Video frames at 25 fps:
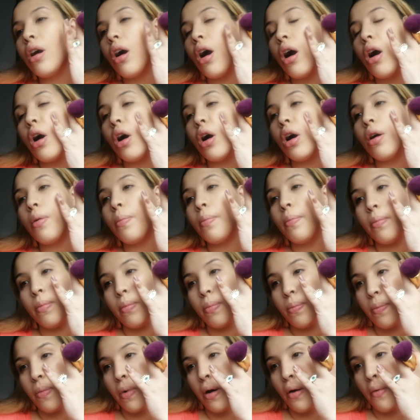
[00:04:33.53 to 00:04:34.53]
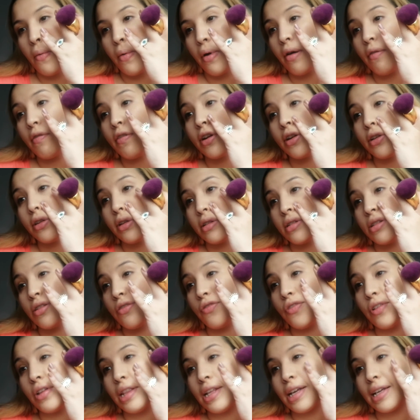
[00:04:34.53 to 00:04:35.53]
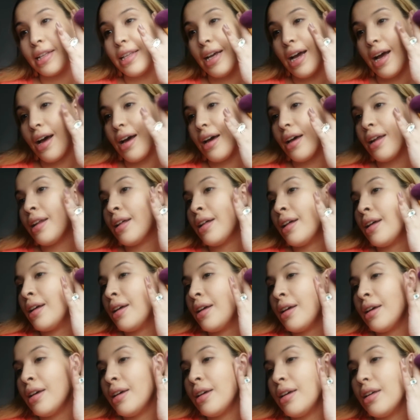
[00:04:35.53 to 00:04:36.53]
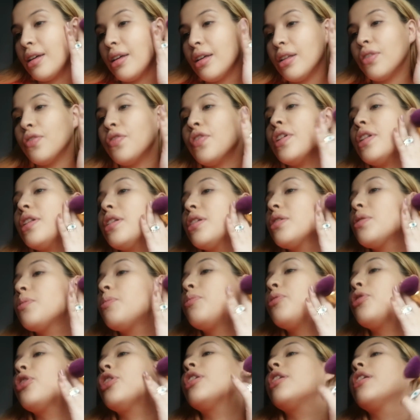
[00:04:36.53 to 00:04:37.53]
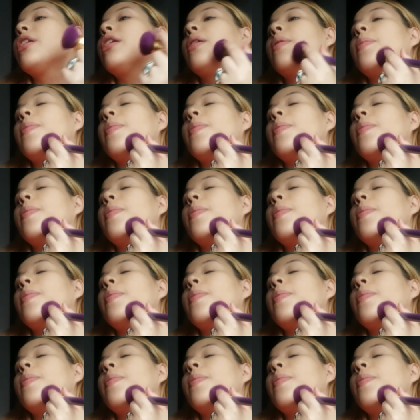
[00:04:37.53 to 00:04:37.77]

However, it doesn't feel like that. It feels pretty